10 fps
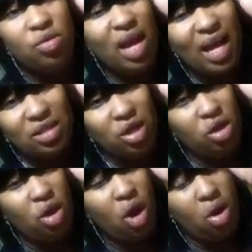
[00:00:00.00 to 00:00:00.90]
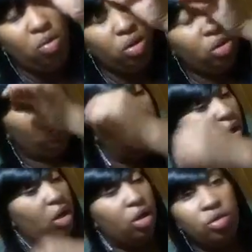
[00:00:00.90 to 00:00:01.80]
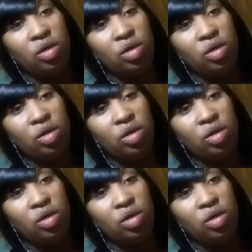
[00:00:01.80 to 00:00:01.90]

You guys are in your own little world.